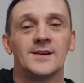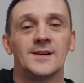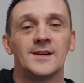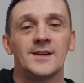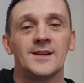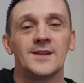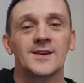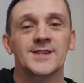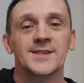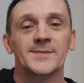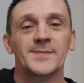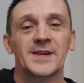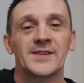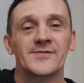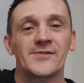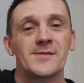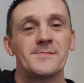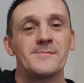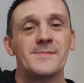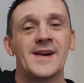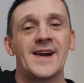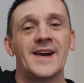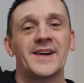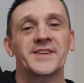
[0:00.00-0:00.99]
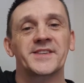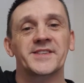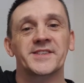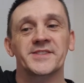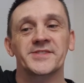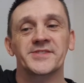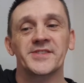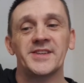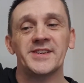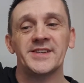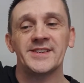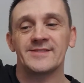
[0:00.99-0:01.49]
Looks a bit of a mess,
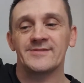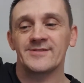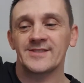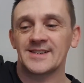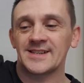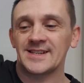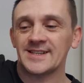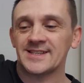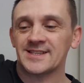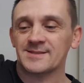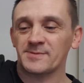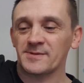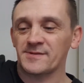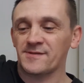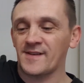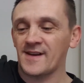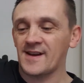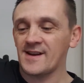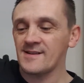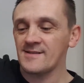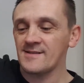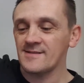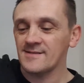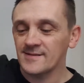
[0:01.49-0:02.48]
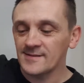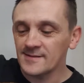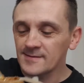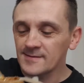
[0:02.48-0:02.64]
doesn't it, really, to be fair?